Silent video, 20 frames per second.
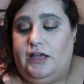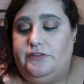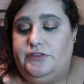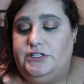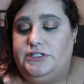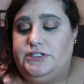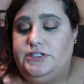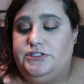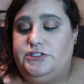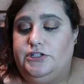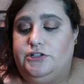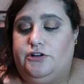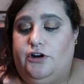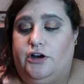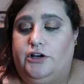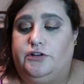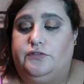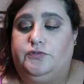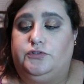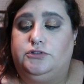This is the
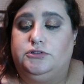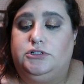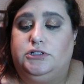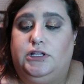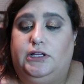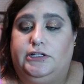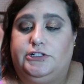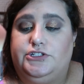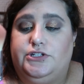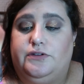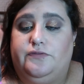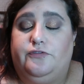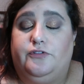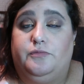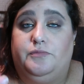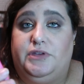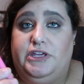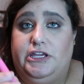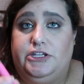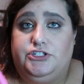Carnival collection
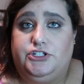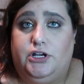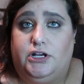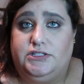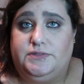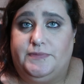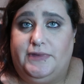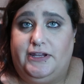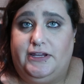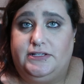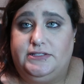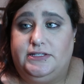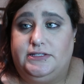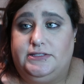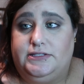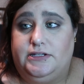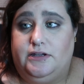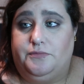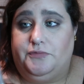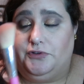from BH Cosmetics.
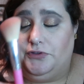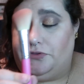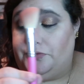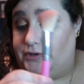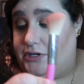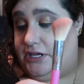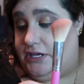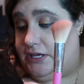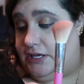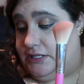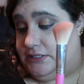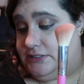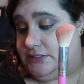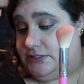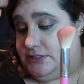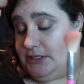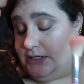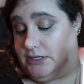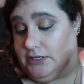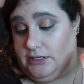It's the number 3.
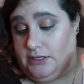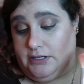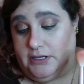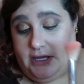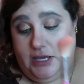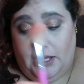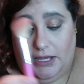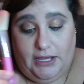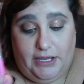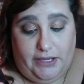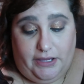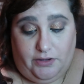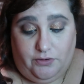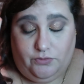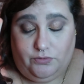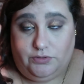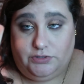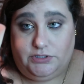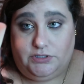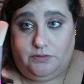It's the
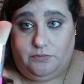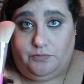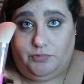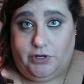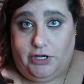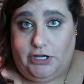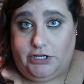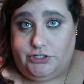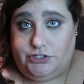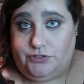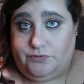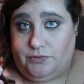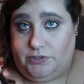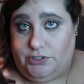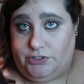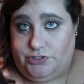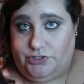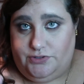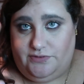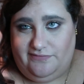angled brush,
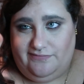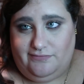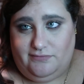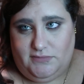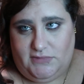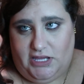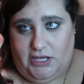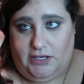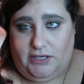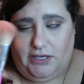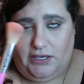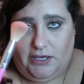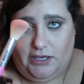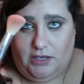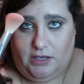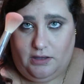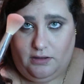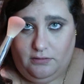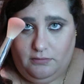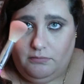which
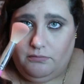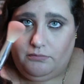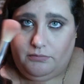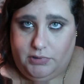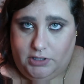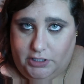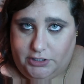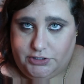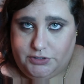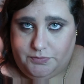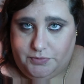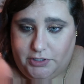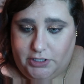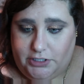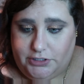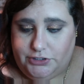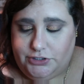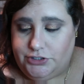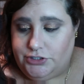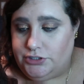aka blush
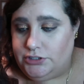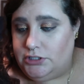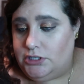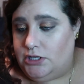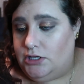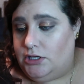brush.